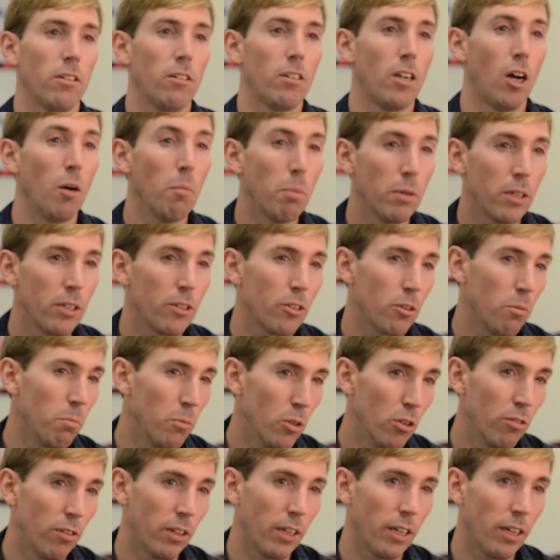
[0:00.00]
Companies are
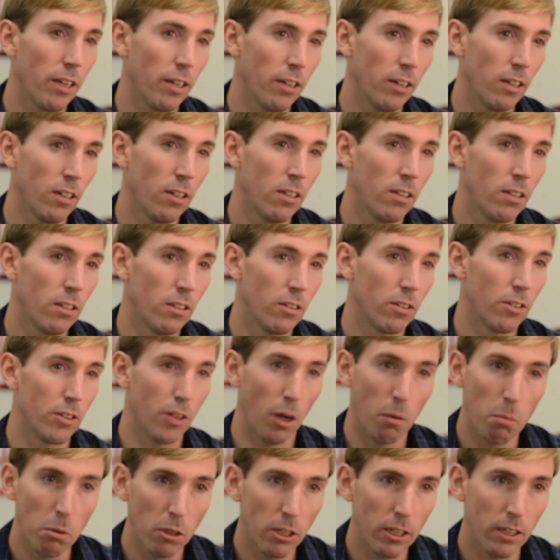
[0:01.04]
moving here,
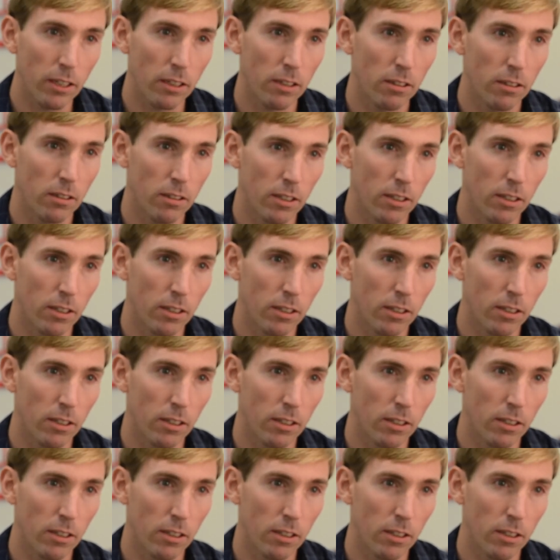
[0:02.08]
doubling,